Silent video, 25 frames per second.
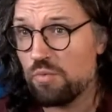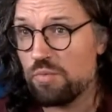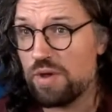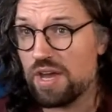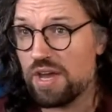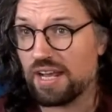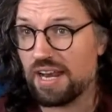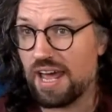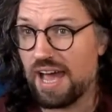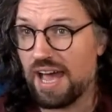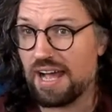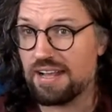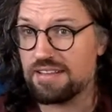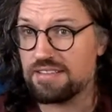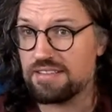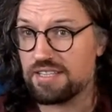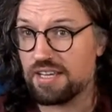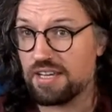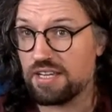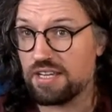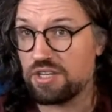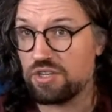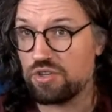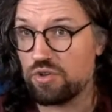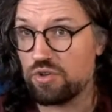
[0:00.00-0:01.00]
we're going to
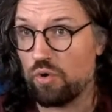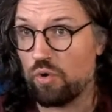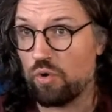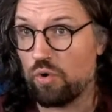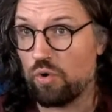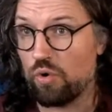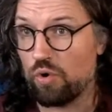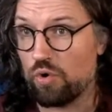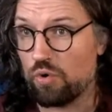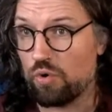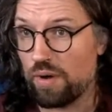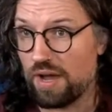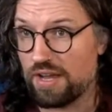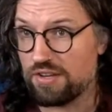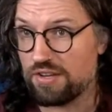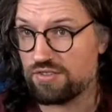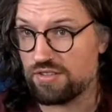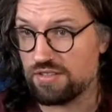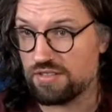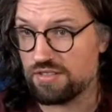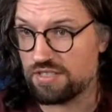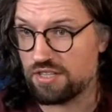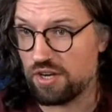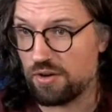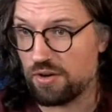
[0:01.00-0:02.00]
answer your
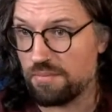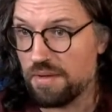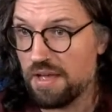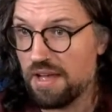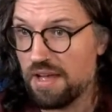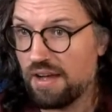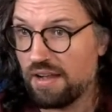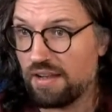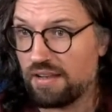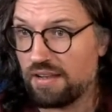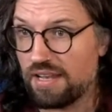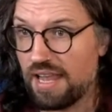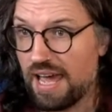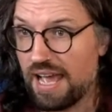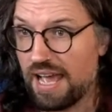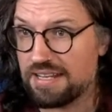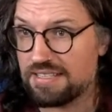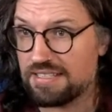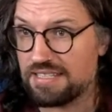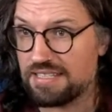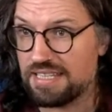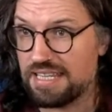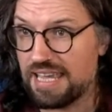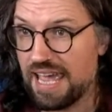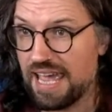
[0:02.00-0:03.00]
questions. So
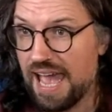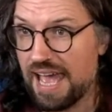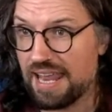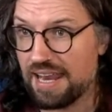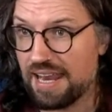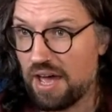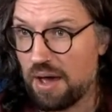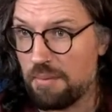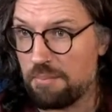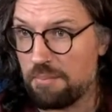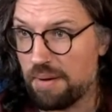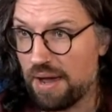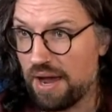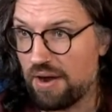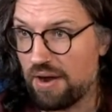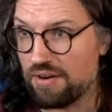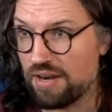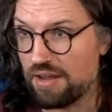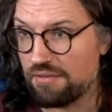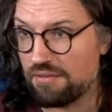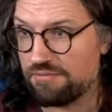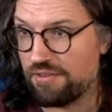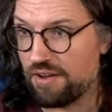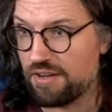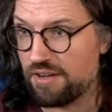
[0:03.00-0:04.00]
let's get
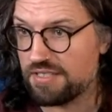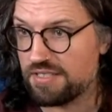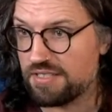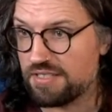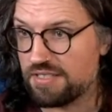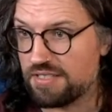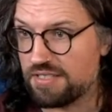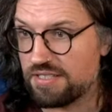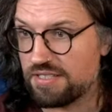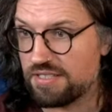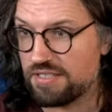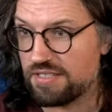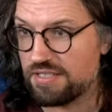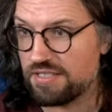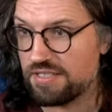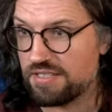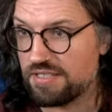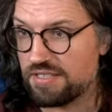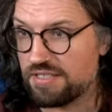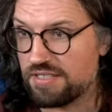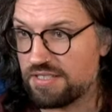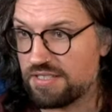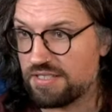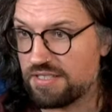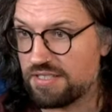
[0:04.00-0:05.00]
about it. First, we're going to talk
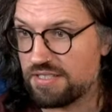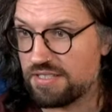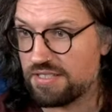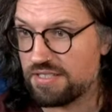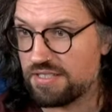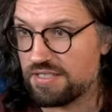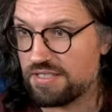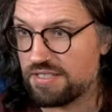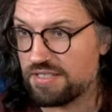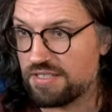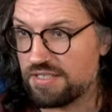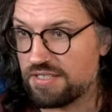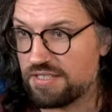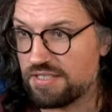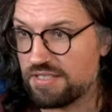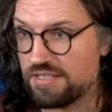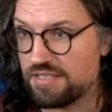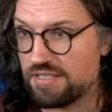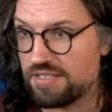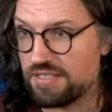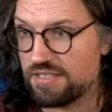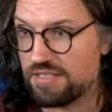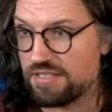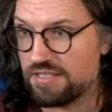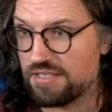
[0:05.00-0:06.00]
about, very, very quickly,
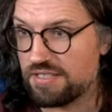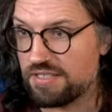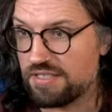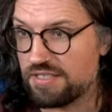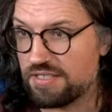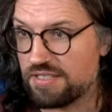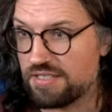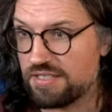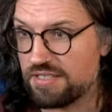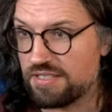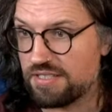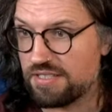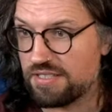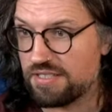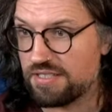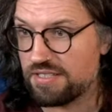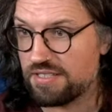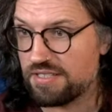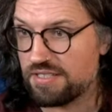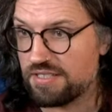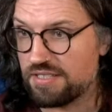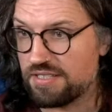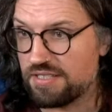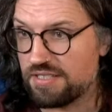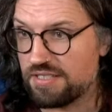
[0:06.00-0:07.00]
uh, let's
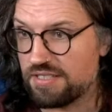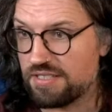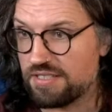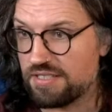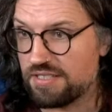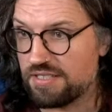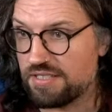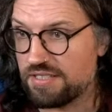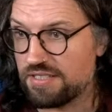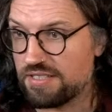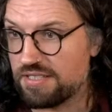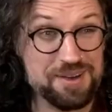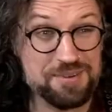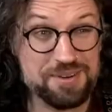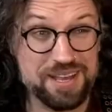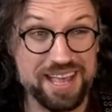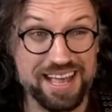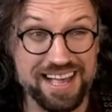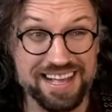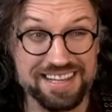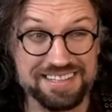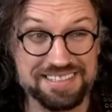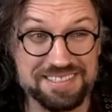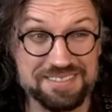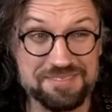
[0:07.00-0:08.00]
talk about
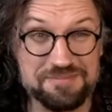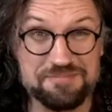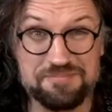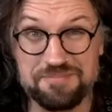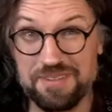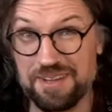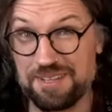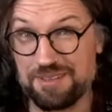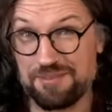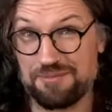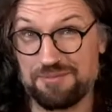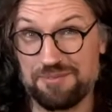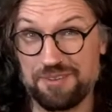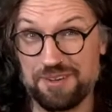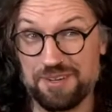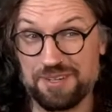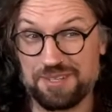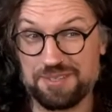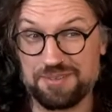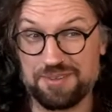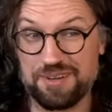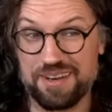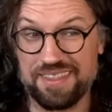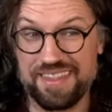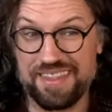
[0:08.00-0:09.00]
Cowcat being the
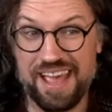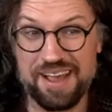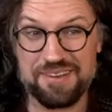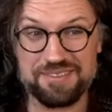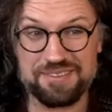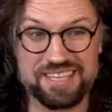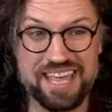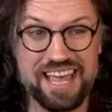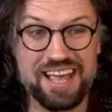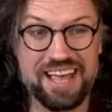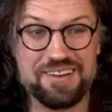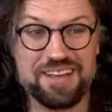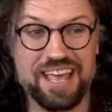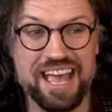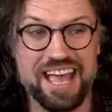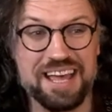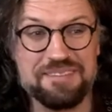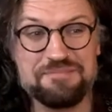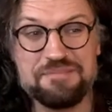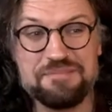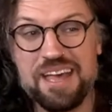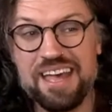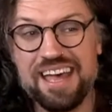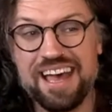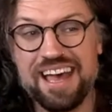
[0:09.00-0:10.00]
first one in the house.
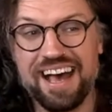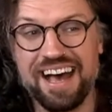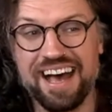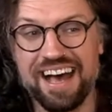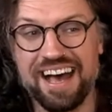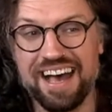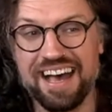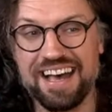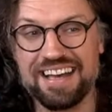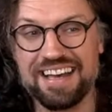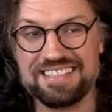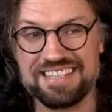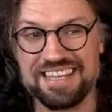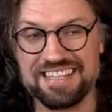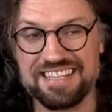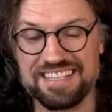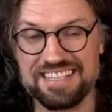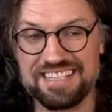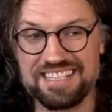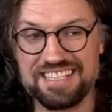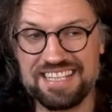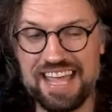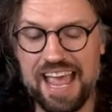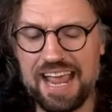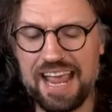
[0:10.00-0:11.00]
Cowcat uh, says
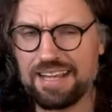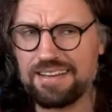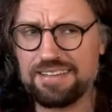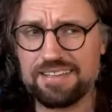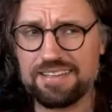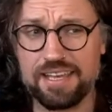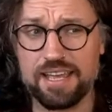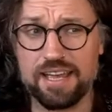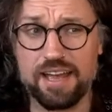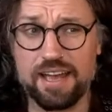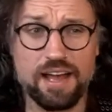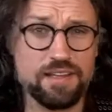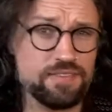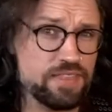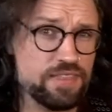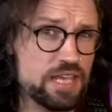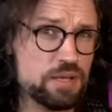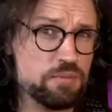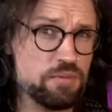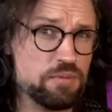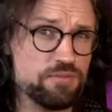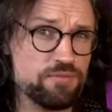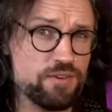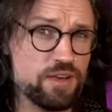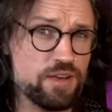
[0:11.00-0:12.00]
second here. I
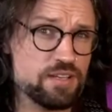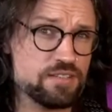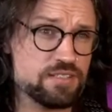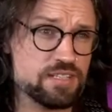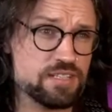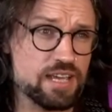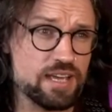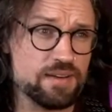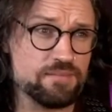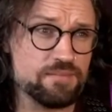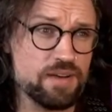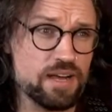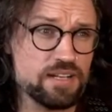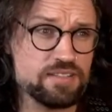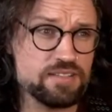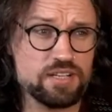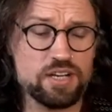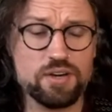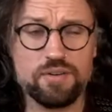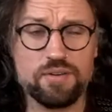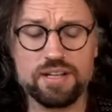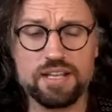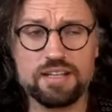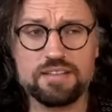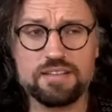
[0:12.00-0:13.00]
think it was the first here. I don't
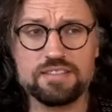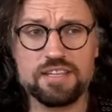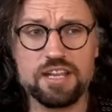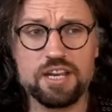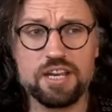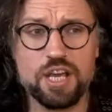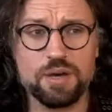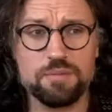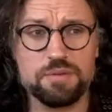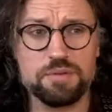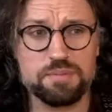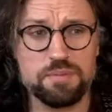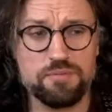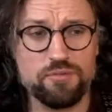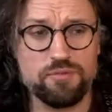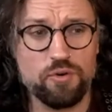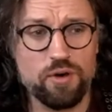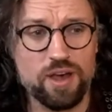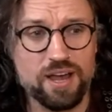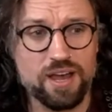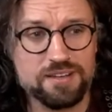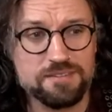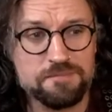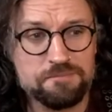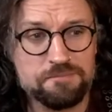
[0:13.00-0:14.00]
know. I didn't see any comments
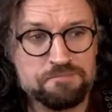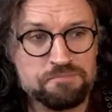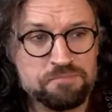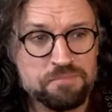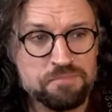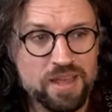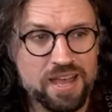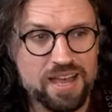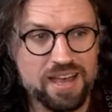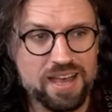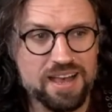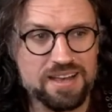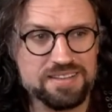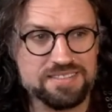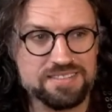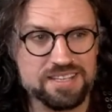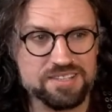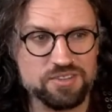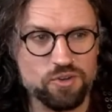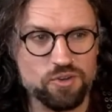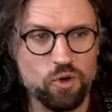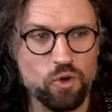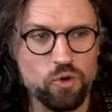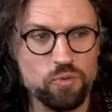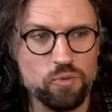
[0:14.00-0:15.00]
beforehand. Uh, it
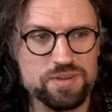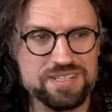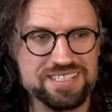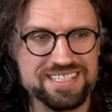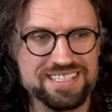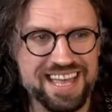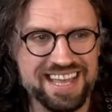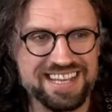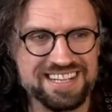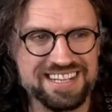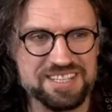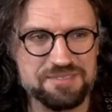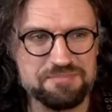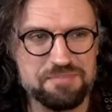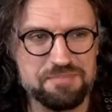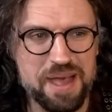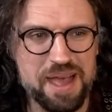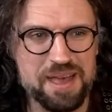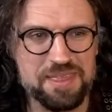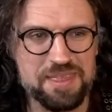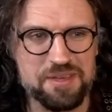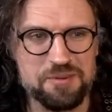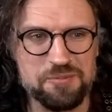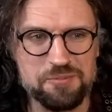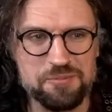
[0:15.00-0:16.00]
says always second is
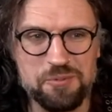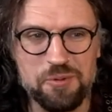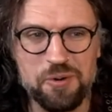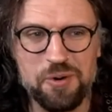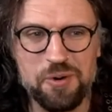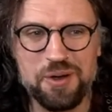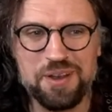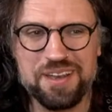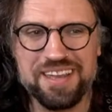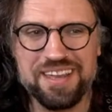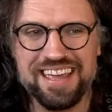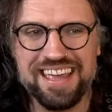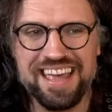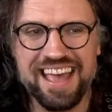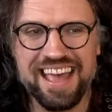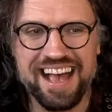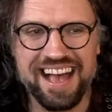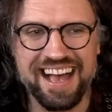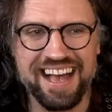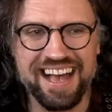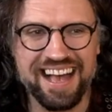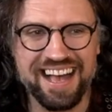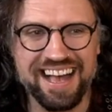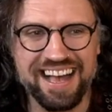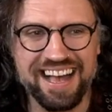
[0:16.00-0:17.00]
better than one.
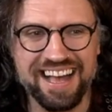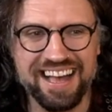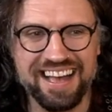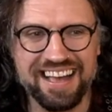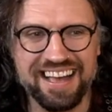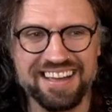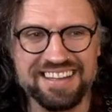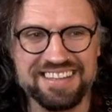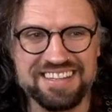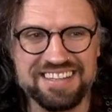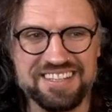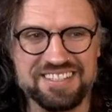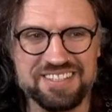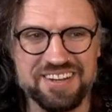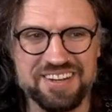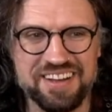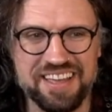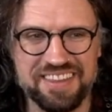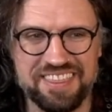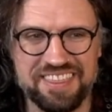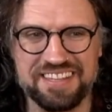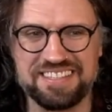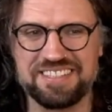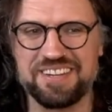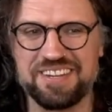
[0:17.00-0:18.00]
Uh, you don't
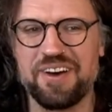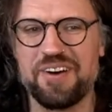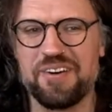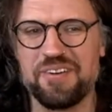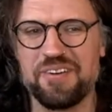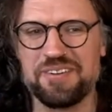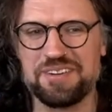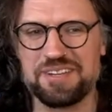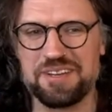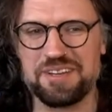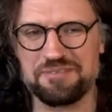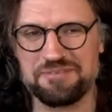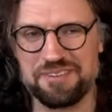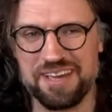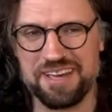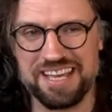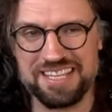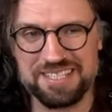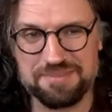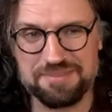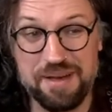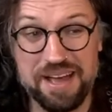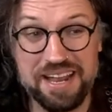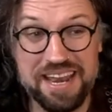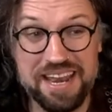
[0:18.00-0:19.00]
get the door in your
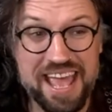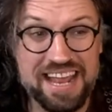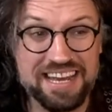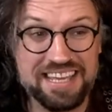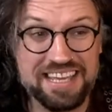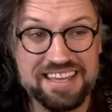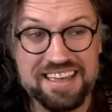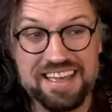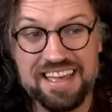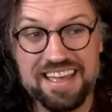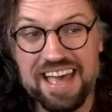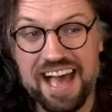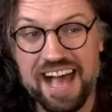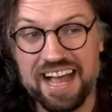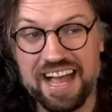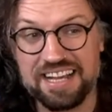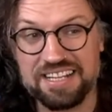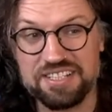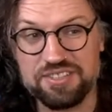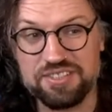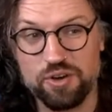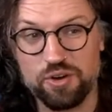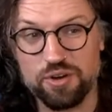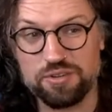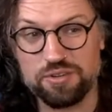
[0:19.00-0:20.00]
face, man. Eddie, I
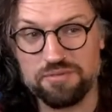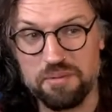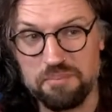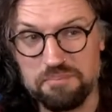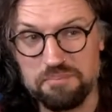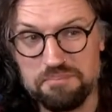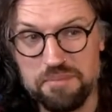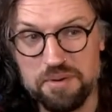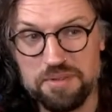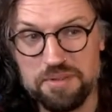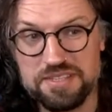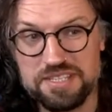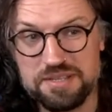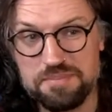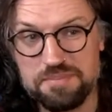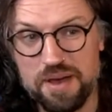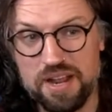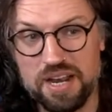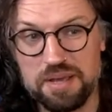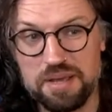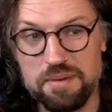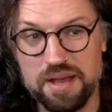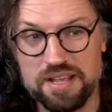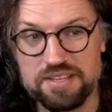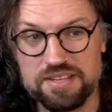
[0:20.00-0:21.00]
could talk for months
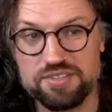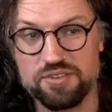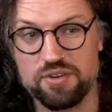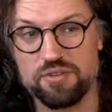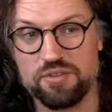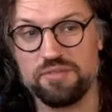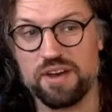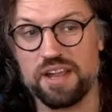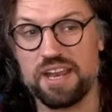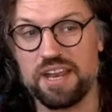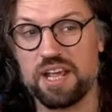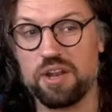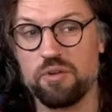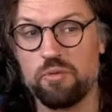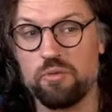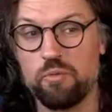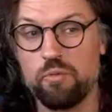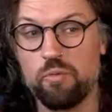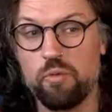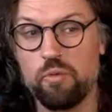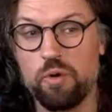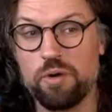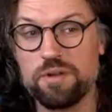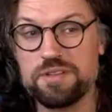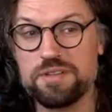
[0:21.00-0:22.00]
about him. I saw Van
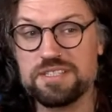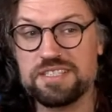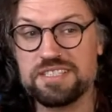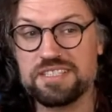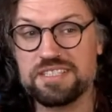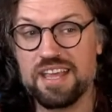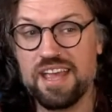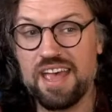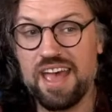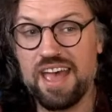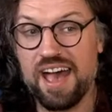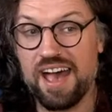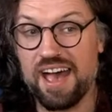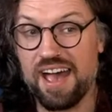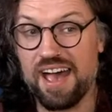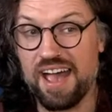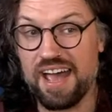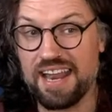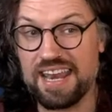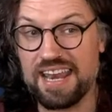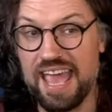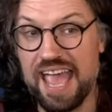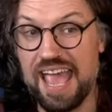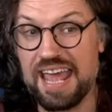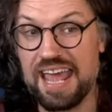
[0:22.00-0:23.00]
Halen once,
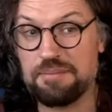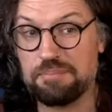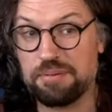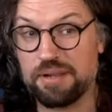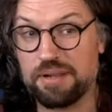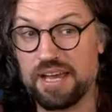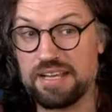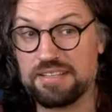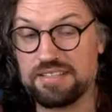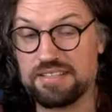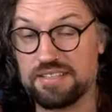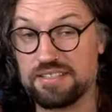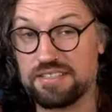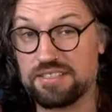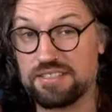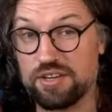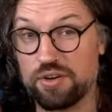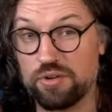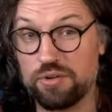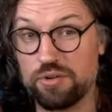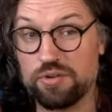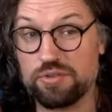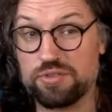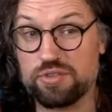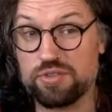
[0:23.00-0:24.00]
uh, and Ed plays his
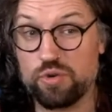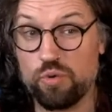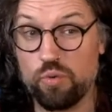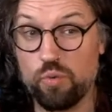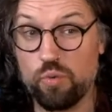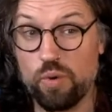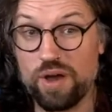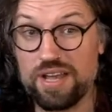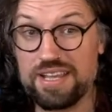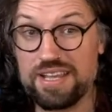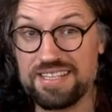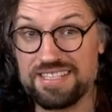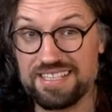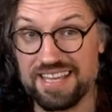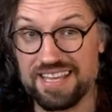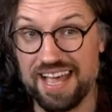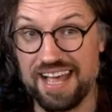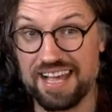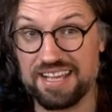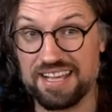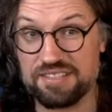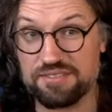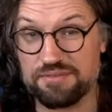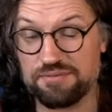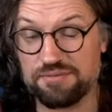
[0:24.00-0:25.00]
solo twice
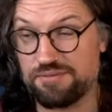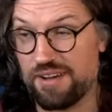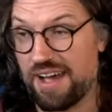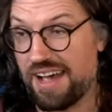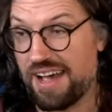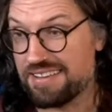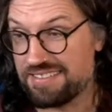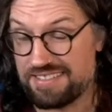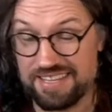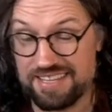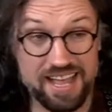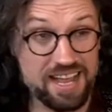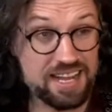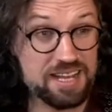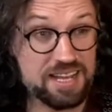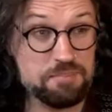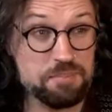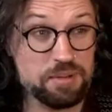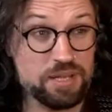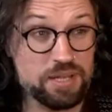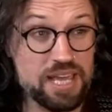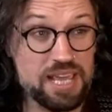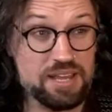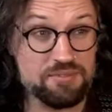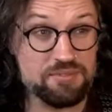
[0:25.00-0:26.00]
as fast. I
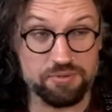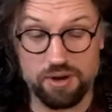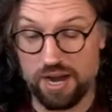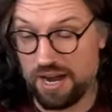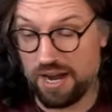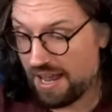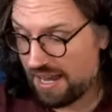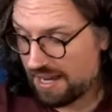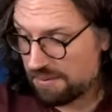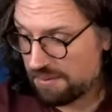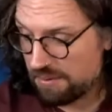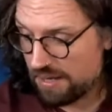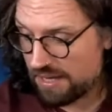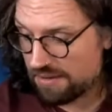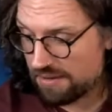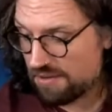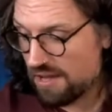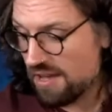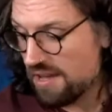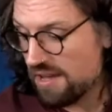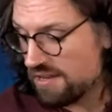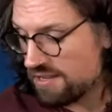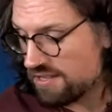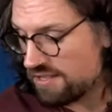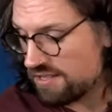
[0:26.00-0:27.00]
can believe, right? I can
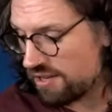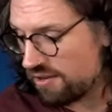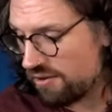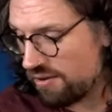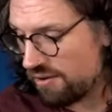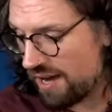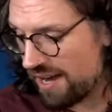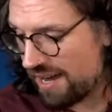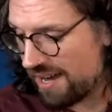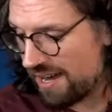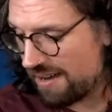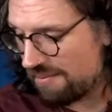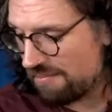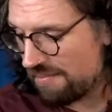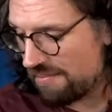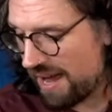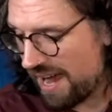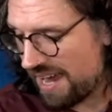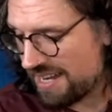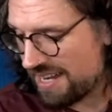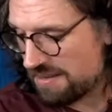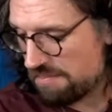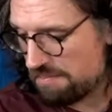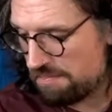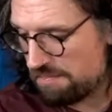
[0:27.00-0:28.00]
believe. So um,
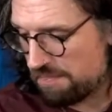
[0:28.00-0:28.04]
I had to